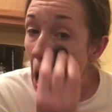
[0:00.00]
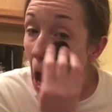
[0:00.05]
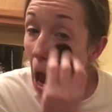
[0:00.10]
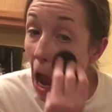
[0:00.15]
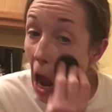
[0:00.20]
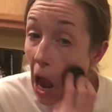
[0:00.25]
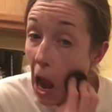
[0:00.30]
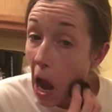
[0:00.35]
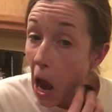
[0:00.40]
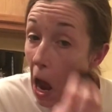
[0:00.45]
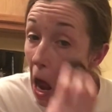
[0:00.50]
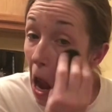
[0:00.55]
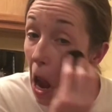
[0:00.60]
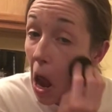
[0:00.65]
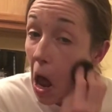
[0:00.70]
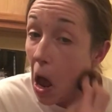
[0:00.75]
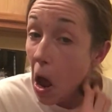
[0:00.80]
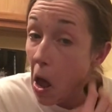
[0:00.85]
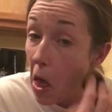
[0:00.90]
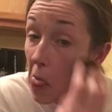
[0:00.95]
And
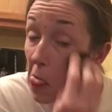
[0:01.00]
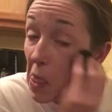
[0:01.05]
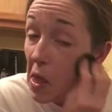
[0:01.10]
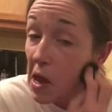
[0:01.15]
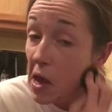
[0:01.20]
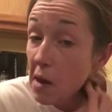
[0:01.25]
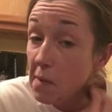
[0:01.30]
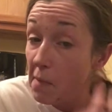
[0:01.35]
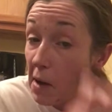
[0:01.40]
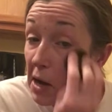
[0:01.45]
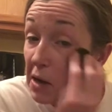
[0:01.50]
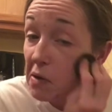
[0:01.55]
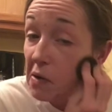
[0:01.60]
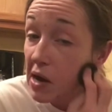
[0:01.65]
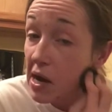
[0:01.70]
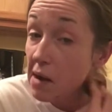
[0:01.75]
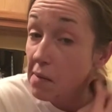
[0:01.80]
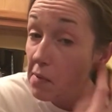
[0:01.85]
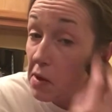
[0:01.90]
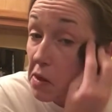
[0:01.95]
then my
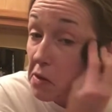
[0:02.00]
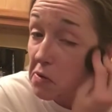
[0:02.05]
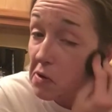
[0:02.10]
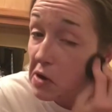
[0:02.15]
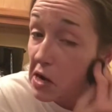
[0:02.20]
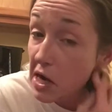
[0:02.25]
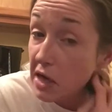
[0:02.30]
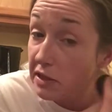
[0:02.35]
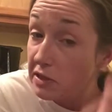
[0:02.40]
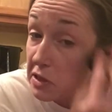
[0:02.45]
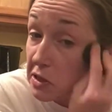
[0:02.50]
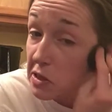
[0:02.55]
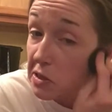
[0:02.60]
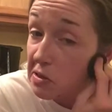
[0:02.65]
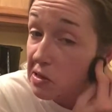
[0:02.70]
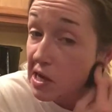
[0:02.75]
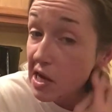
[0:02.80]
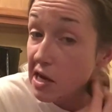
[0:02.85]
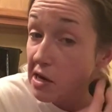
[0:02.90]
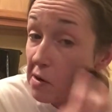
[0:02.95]
grandmother dies a year
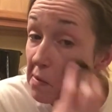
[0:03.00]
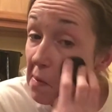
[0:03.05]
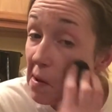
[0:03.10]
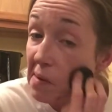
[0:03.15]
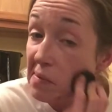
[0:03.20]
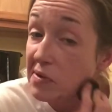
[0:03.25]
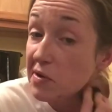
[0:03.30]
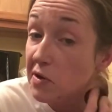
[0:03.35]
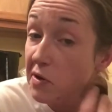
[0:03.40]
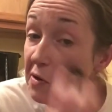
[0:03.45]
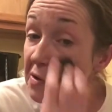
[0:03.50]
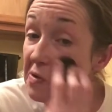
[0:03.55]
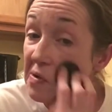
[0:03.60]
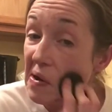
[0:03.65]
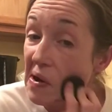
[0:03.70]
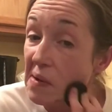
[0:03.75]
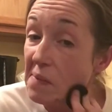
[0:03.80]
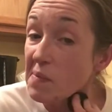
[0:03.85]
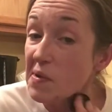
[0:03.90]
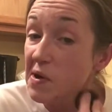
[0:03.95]
later. My maternal
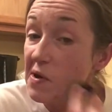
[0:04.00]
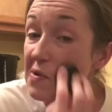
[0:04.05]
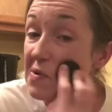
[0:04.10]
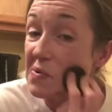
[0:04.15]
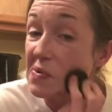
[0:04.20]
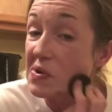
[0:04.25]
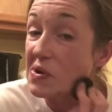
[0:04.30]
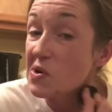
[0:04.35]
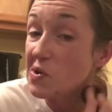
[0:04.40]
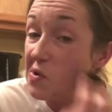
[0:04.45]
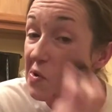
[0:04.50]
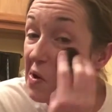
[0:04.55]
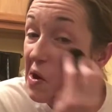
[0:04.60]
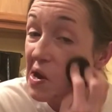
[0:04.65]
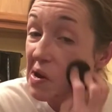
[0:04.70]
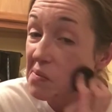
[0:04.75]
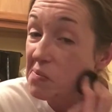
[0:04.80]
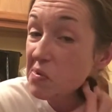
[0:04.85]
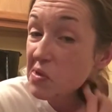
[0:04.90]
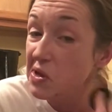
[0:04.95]
grandparents were
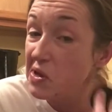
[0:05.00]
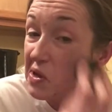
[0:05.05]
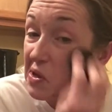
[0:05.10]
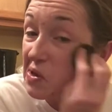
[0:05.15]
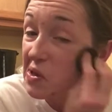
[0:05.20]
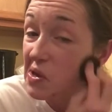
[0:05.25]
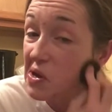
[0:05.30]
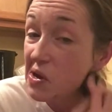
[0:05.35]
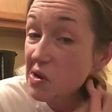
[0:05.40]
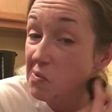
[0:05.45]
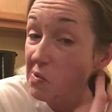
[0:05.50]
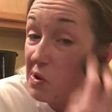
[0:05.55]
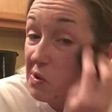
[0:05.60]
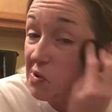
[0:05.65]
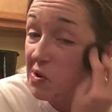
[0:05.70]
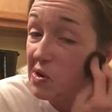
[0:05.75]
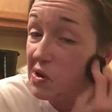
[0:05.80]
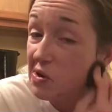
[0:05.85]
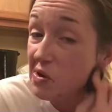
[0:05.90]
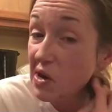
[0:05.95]
incredibly close. We
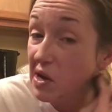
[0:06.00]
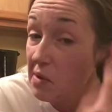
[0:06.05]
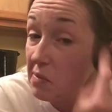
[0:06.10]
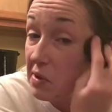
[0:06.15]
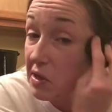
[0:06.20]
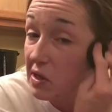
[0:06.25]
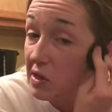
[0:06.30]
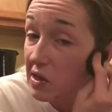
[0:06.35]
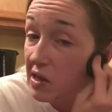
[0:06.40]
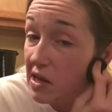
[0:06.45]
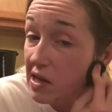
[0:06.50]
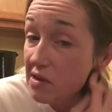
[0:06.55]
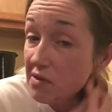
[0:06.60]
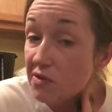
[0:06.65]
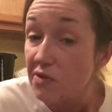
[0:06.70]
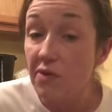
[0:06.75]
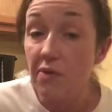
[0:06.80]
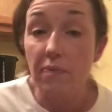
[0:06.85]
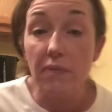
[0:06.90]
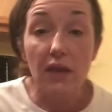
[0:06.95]
were incredibly
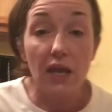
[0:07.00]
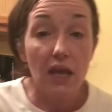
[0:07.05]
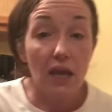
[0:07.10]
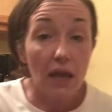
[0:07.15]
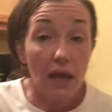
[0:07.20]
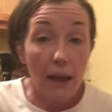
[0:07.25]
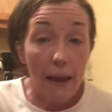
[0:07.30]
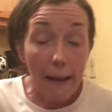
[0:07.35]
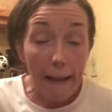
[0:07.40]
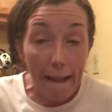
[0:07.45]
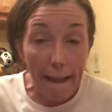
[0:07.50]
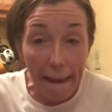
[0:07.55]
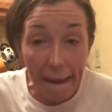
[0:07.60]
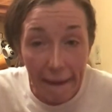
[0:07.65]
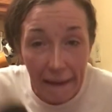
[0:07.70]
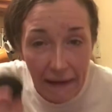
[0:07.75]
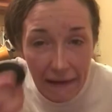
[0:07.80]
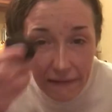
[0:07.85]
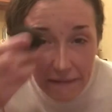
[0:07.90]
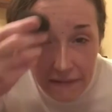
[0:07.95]
close.
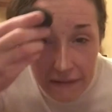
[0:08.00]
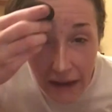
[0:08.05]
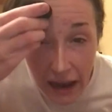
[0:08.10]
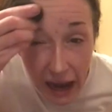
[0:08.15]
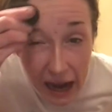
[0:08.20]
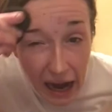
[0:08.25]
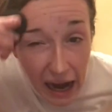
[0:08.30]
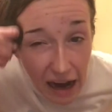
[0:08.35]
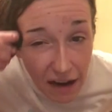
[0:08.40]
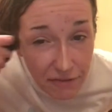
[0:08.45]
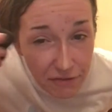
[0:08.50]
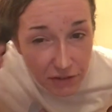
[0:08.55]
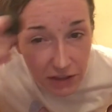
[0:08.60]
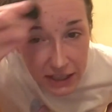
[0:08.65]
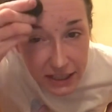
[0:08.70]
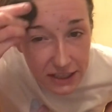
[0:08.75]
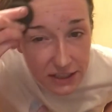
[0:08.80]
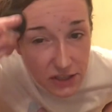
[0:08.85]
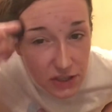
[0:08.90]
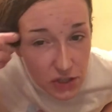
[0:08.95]
And I
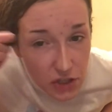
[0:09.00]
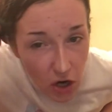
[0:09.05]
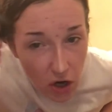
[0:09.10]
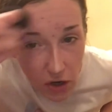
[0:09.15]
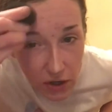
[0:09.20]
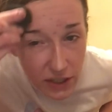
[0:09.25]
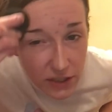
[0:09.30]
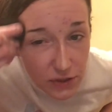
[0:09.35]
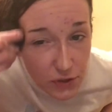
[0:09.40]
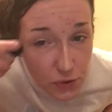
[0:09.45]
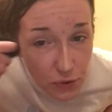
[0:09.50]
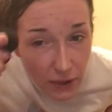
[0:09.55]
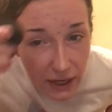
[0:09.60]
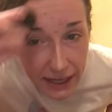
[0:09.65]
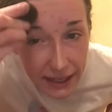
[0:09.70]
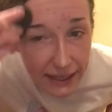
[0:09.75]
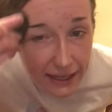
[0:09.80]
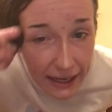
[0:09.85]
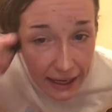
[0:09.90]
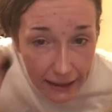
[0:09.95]
freaking started
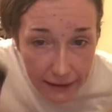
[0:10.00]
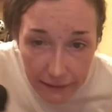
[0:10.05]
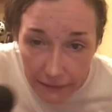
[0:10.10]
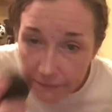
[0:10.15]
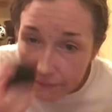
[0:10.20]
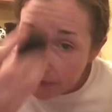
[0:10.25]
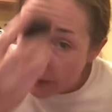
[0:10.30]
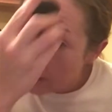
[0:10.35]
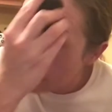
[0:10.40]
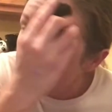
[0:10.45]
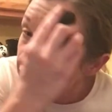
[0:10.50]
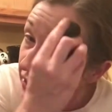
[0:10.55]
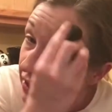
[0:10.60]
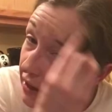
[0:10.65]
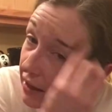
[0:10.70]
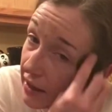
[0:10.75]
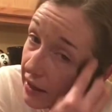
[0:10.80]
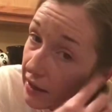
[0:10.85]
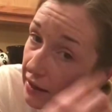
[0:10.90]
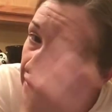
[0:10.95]
drinking,
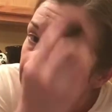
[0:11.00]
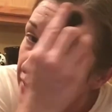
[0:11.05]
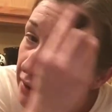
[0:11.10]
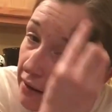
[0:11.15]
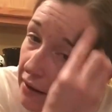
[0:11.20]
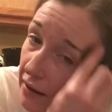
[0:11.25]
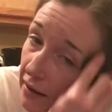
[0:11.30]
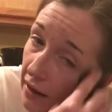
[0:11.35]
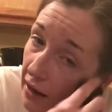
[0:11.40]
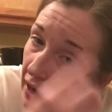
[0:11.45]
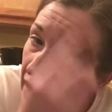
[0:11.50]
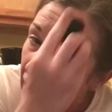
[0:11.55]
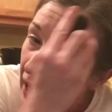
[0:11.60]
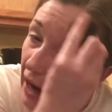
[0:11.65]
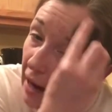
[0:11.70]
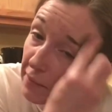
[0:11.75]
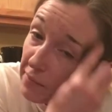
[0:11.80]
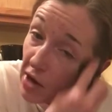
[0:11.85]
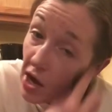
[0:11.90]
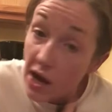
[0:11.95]
okay?
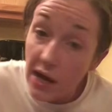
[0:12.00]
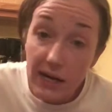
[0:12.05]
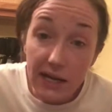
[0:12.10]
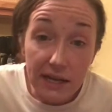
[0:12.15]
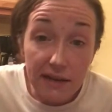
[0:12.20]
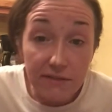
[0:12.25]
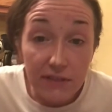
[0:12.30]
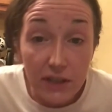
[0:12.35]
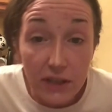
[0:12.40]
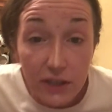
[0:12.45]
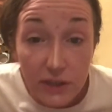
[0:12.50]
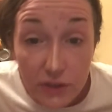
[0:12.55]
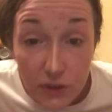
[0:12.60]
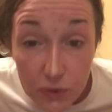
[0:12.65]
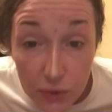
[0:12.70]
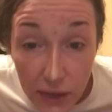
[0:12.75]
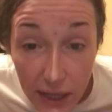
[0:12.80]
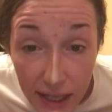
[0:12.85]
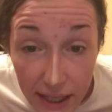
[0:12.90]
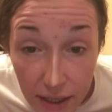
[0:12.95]
I'm not even a
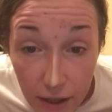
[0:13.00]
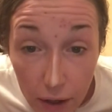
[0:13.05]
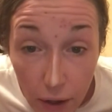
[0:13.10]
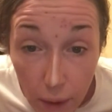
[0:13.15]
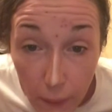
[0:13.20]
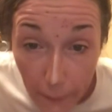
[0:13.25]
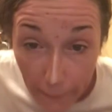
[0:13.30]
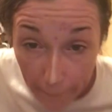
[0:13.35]
drinker